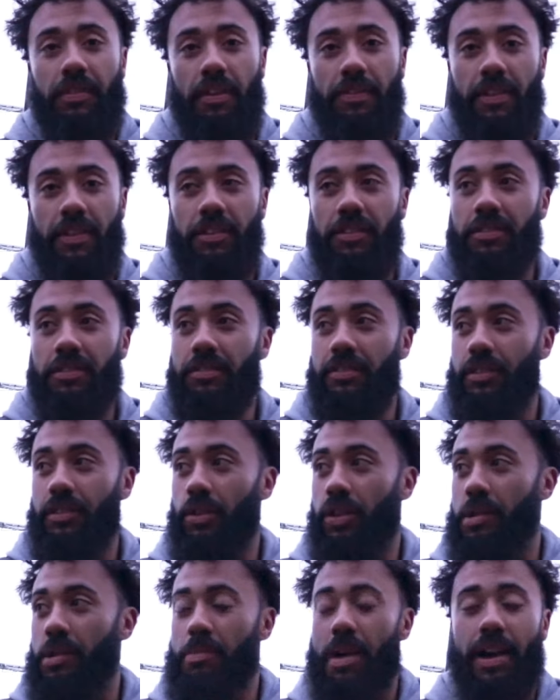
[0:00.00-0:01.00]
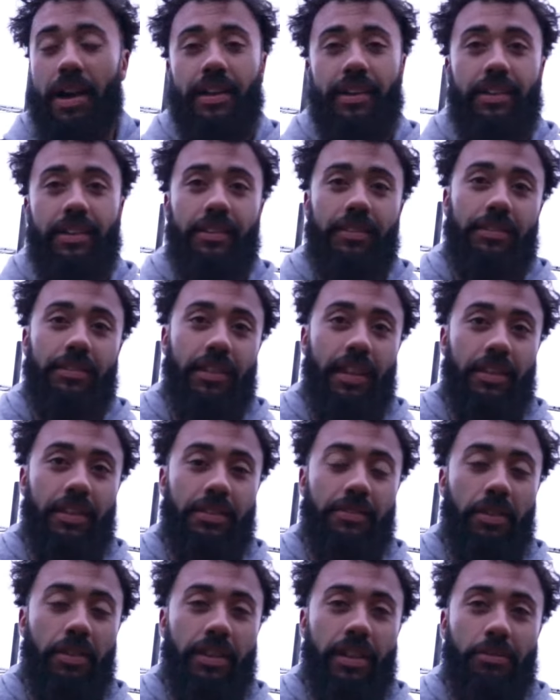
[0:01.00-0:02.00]
I think, looking back at it,
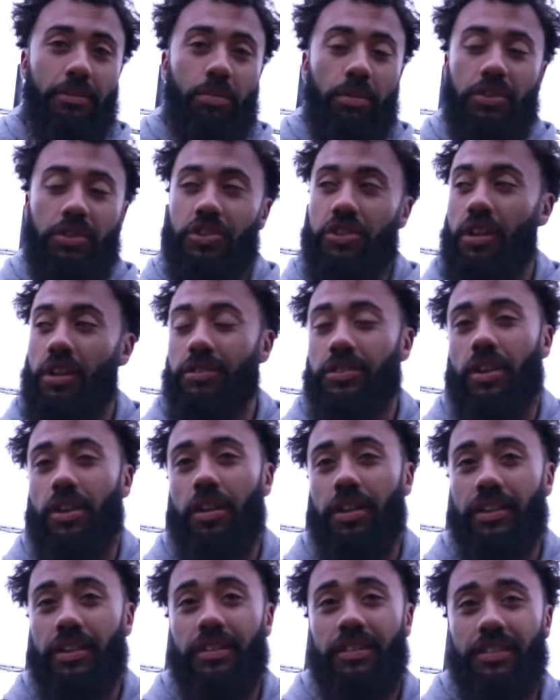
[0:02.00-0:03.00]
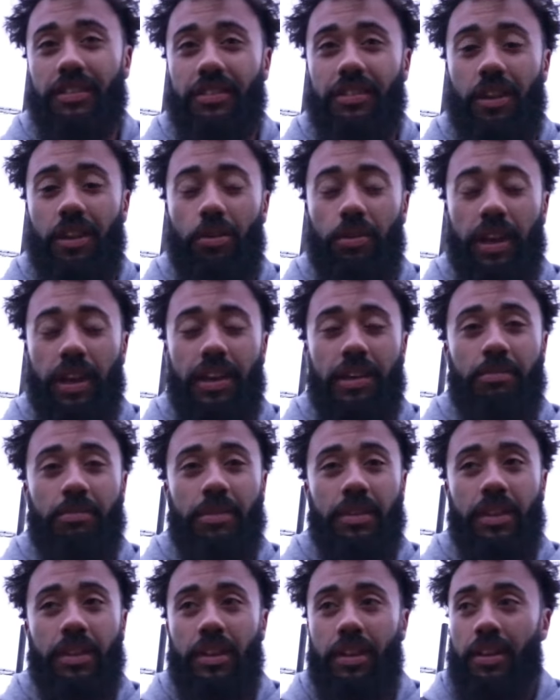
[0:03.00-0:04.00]
that the one he had one shot on target the whole game. I
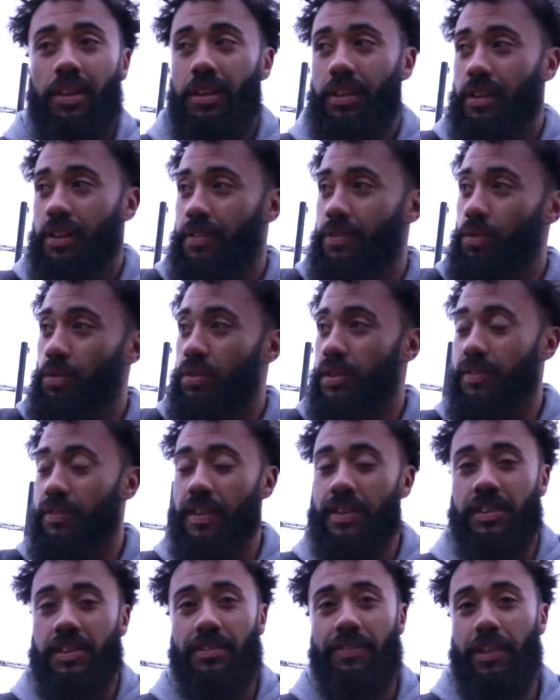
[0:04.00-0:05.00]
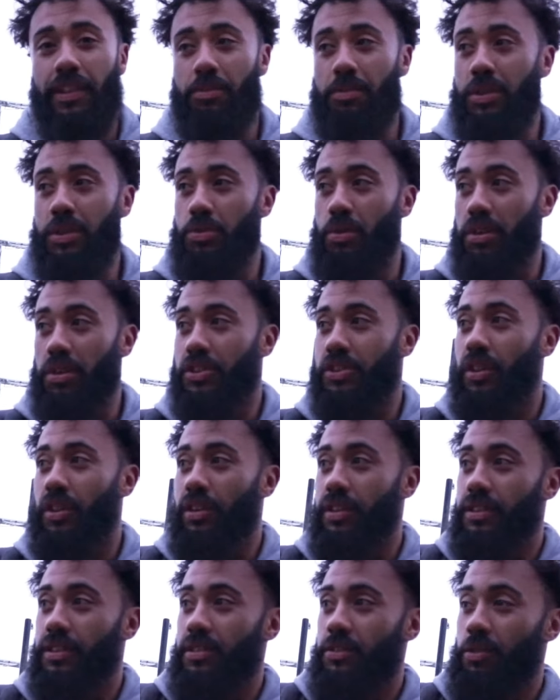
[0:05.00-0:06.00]
thought defensively he was quite
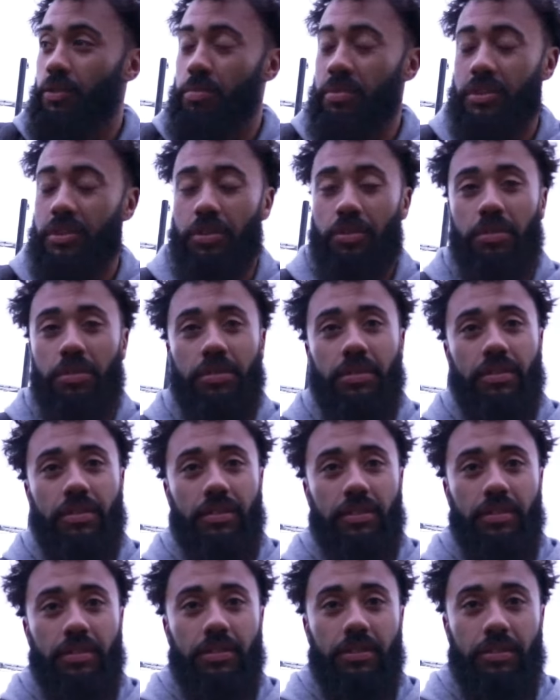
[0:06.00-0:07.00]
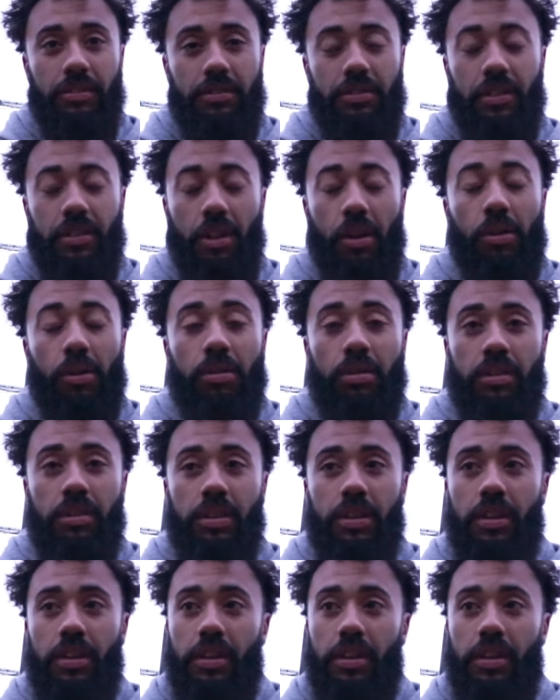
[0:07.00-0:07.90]
solid up until the goal.